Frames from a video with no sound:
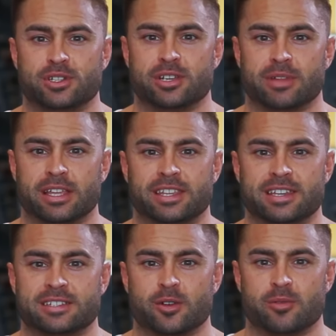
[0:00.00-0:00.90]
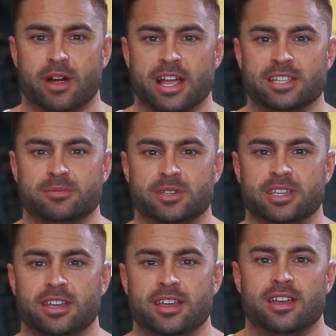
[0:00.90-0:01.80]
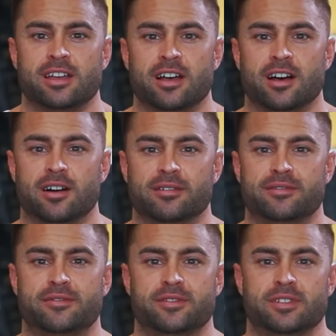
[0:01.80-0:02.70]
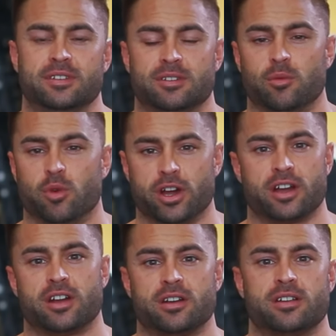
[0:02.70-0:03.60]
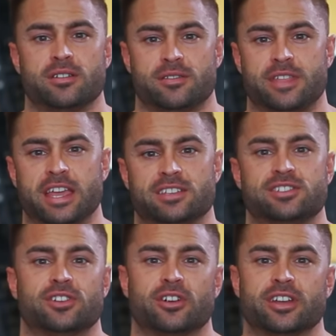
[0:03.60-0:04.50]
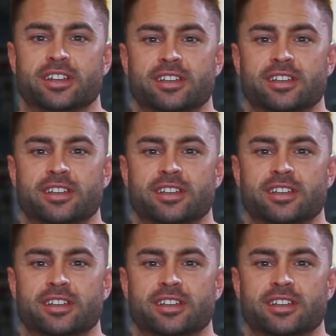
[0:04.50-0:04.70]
to a gym like this, it reminds me of where things started.